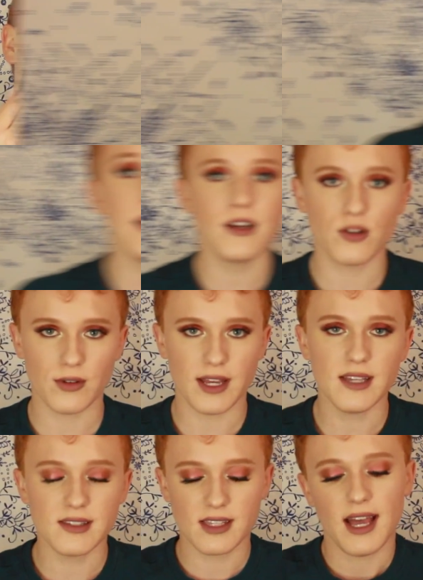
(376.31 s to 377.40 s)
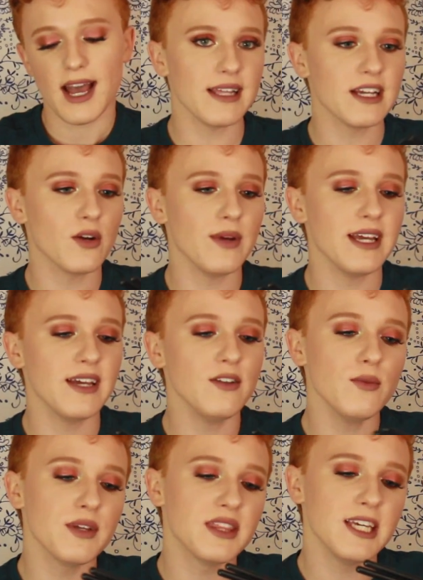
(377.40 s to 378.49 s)
For my crease, I like going
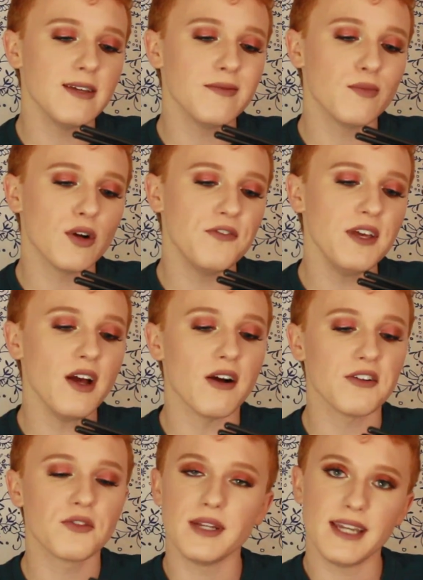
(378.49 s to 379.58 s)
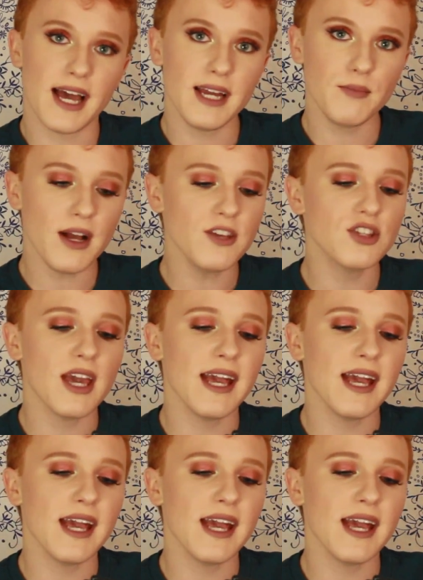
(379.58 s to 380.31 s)
in with the Morphe R39 brush